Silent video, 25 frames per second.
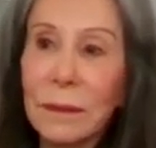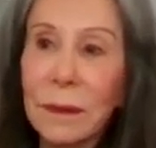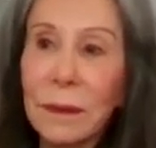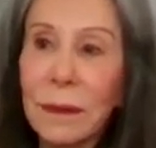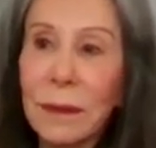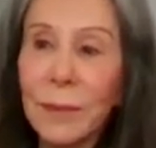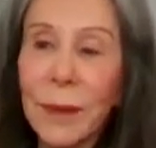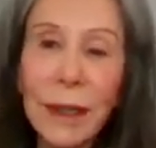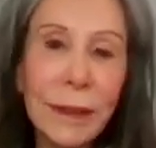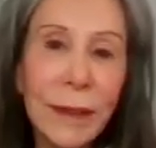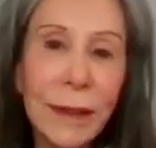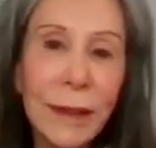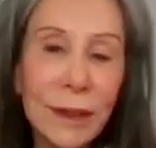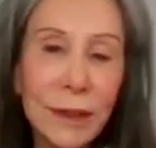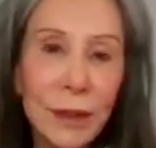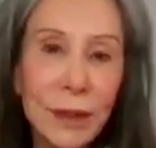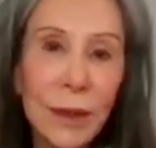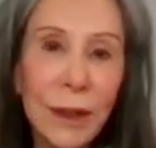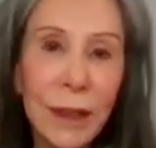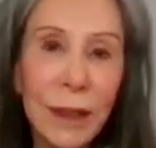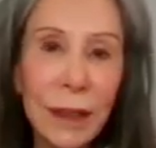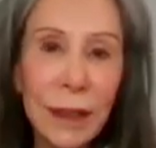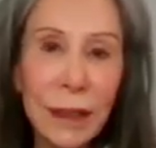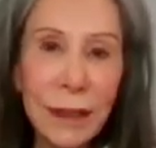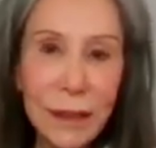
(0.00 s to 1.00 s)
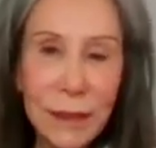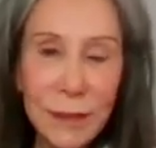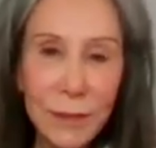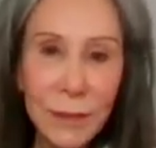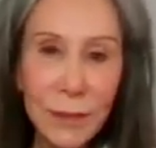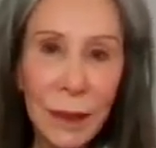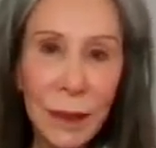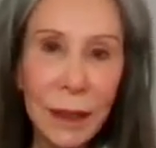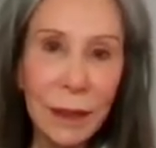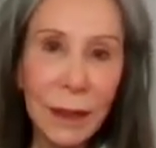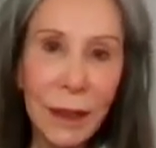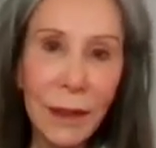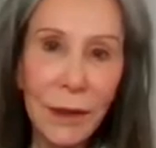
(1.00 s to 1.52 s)
in my late 20s
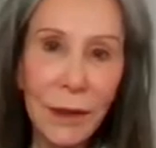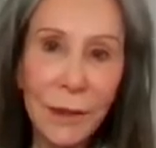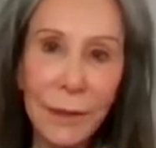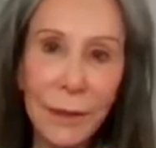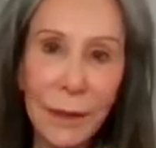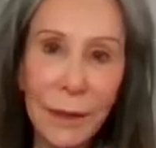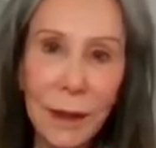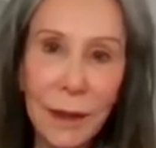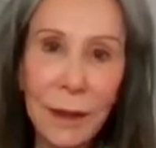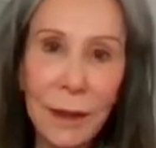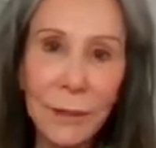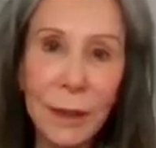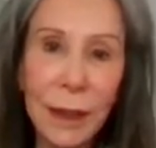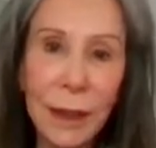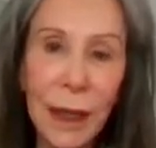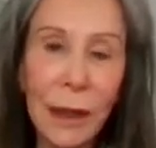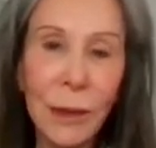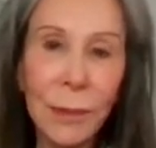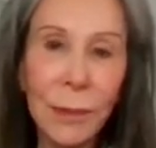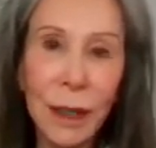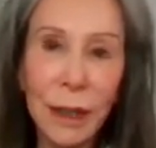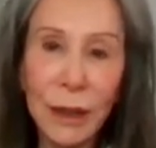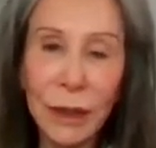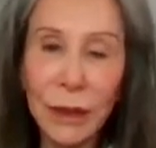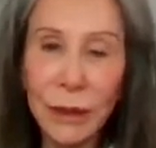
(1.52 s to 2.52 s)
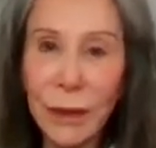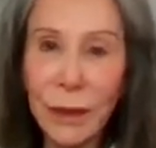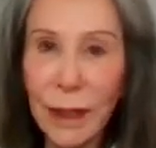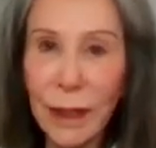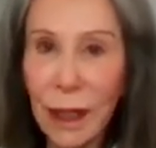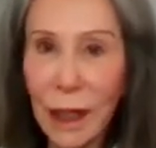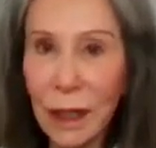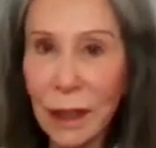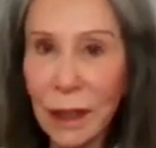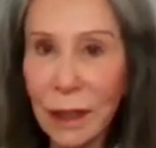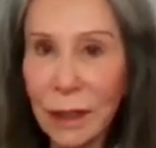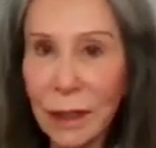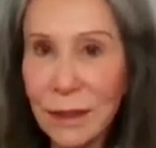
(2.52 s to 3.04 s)
being healthy. I'm now in my early
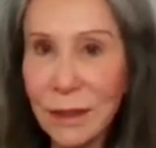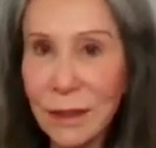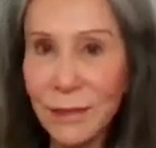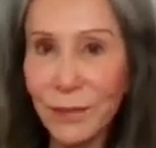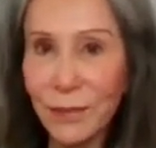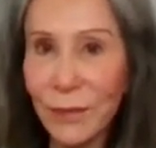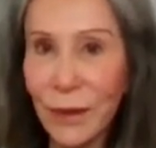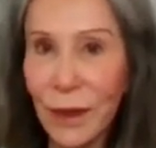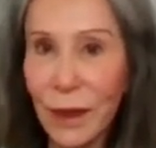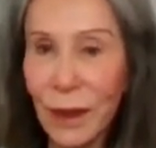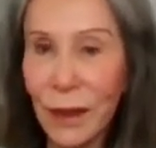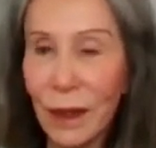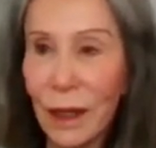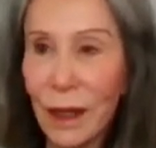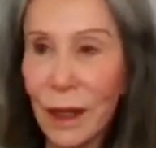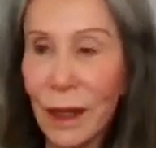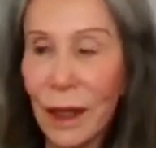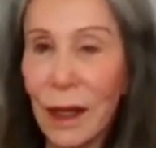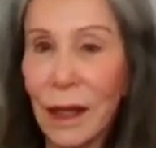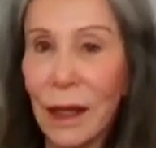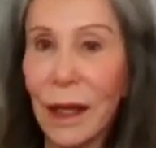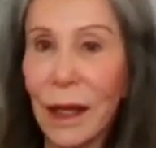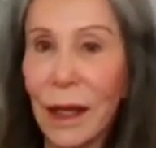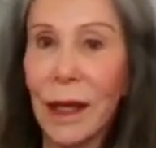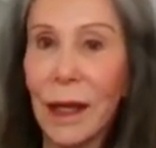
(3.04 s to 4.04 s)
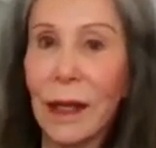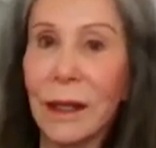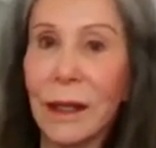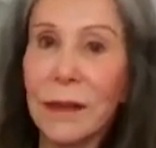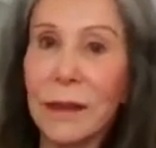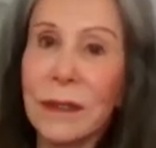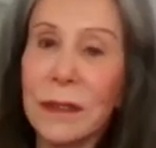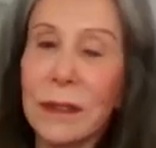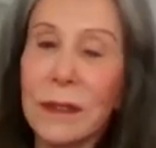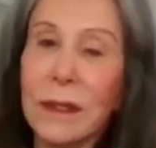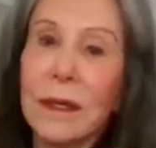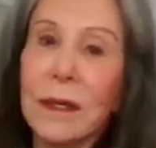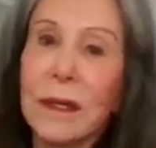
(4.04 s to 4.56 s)
80s
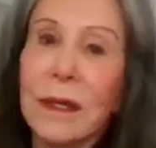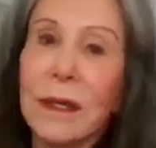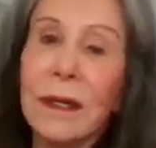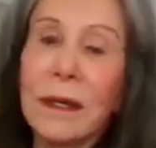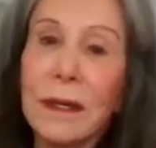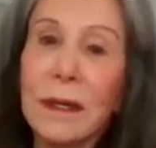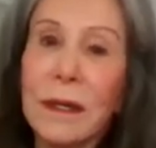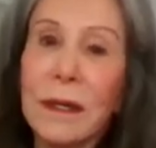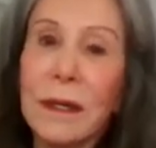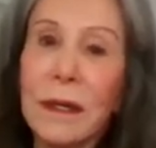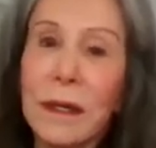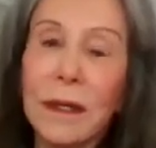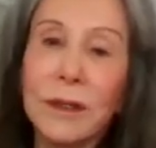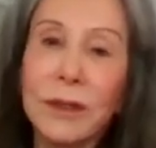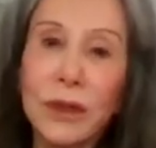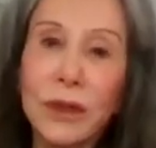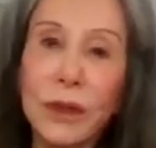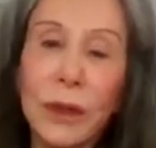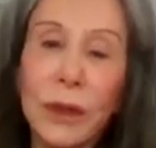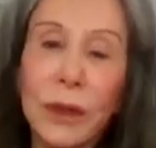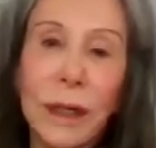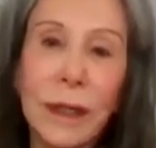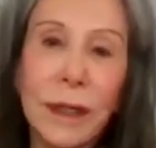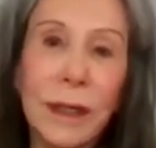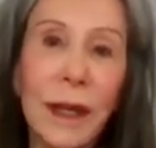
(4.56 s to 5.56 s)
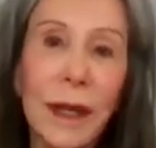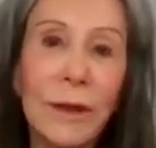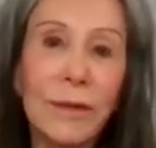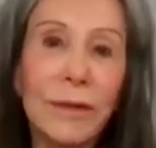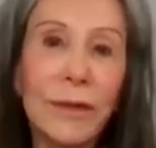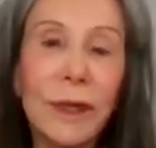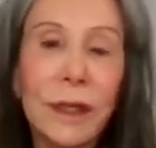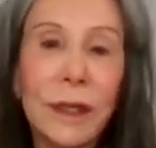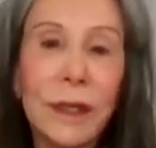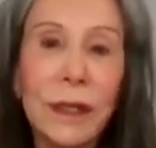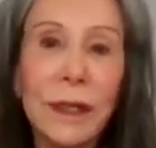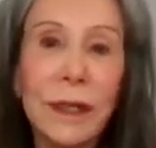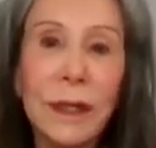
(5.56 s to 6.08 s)
and enjoying
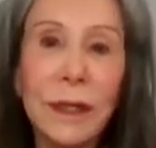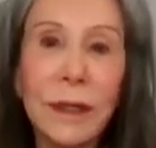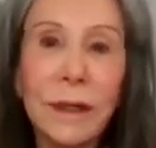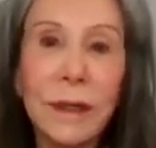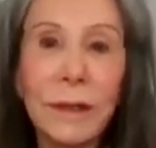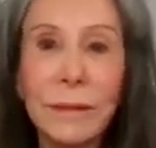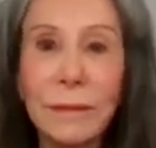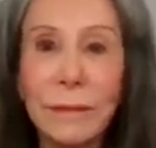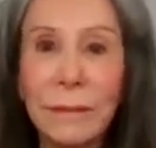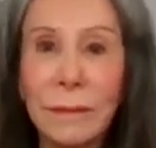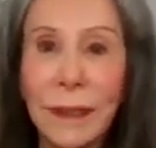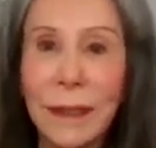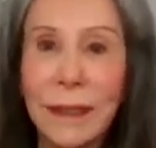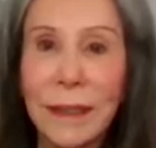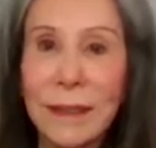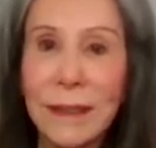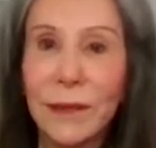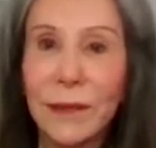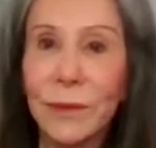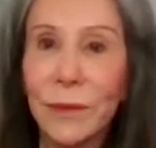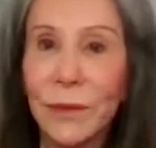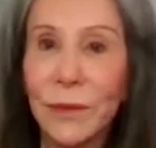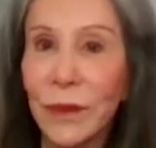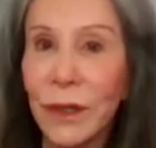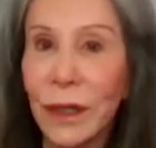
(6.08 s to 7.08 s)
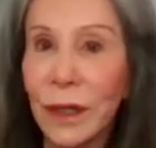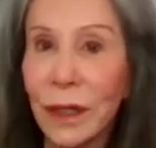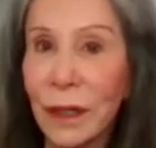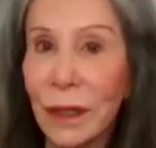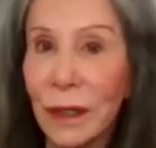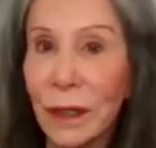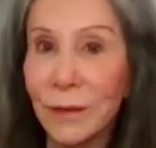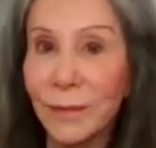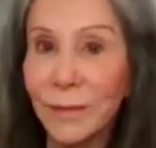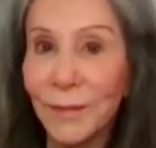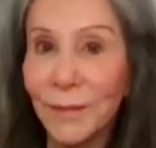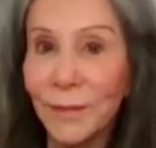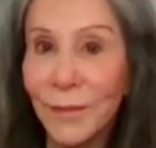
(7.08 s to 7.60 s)
every year medicine
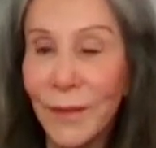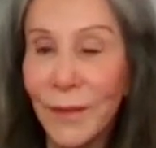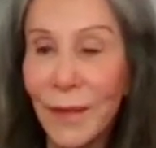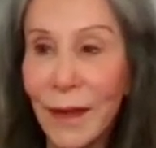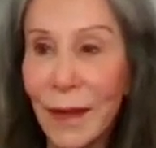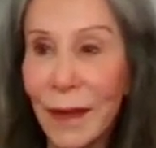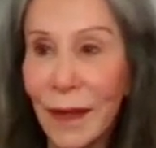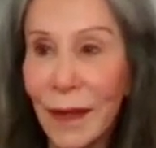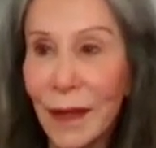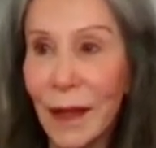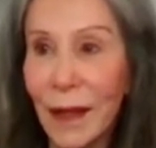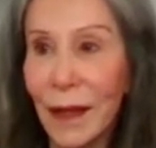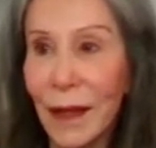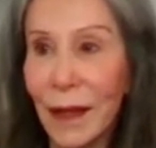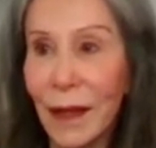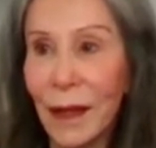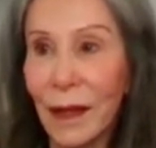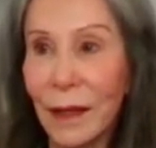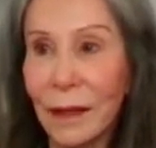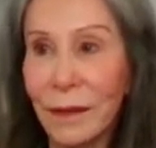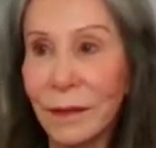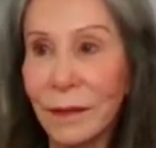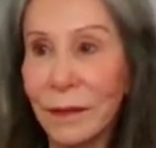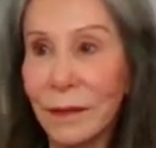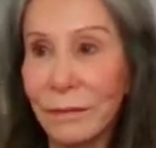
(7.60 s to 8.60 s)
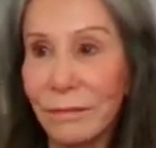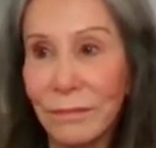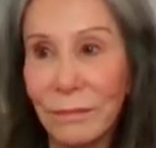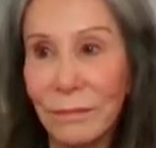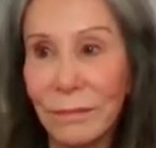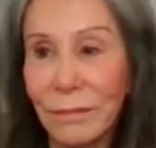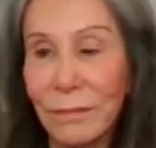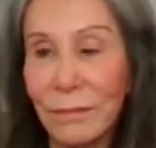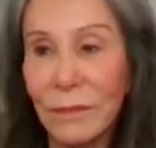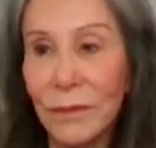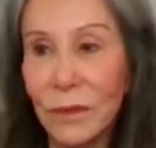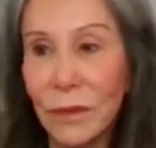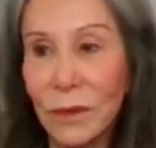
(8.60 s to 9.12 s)
free and
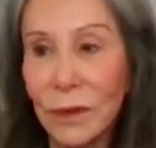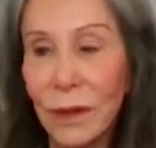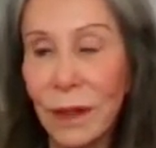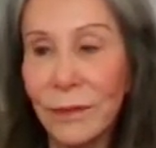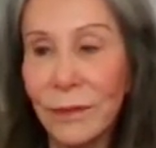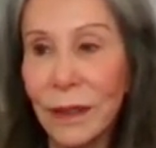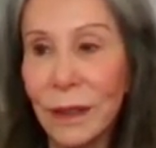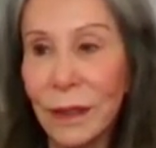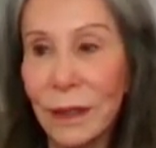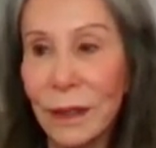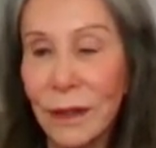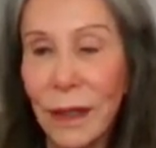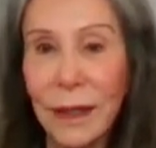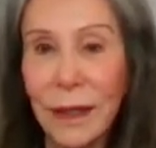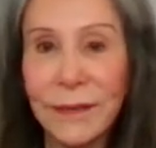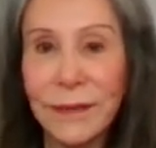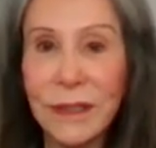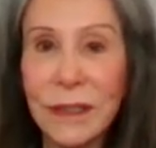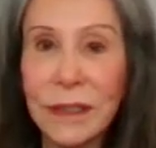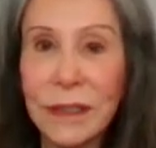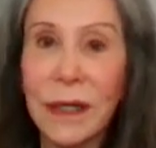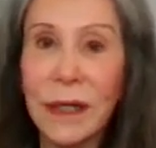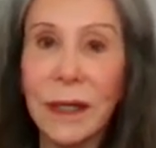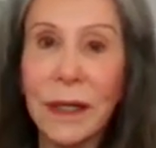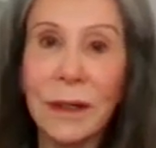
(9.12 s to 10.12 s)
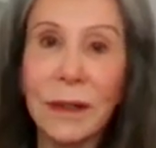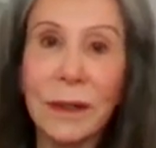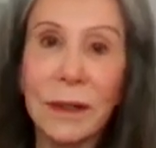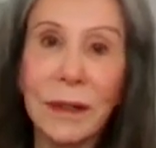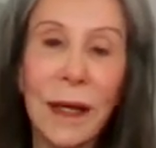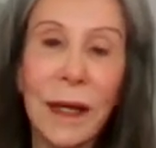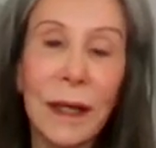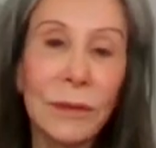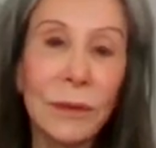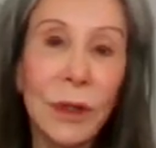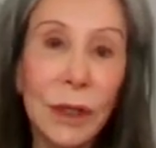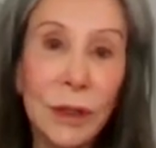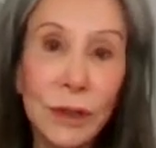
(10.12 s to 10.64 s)
loving the lifestyle
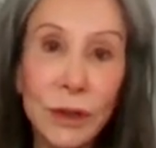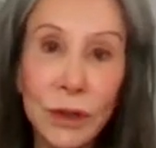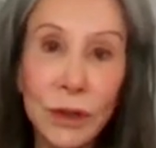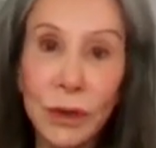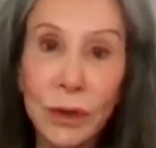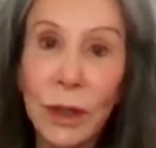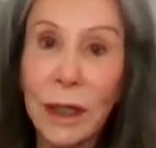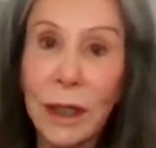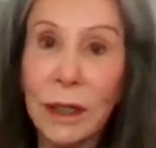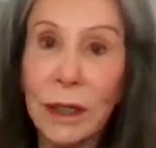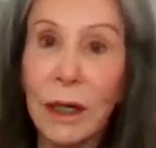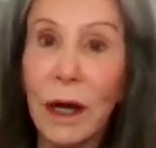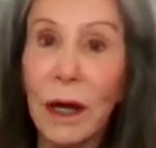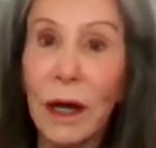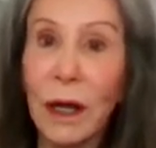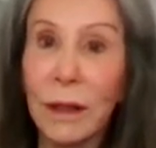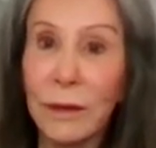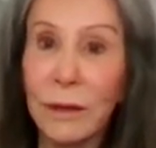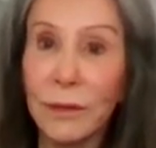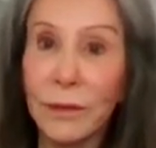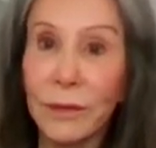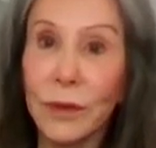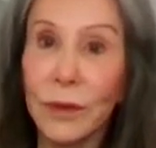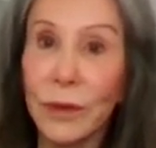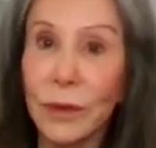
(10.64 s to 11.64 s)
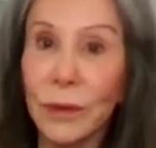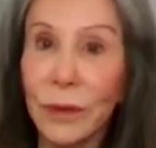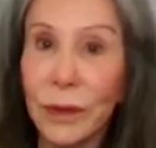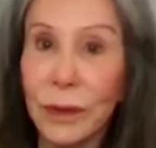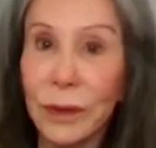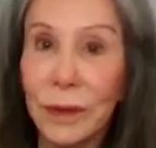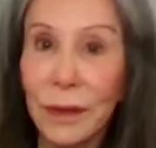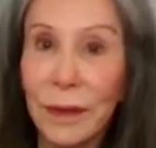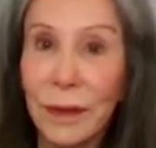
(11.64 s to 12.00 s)
and enjoying all the food.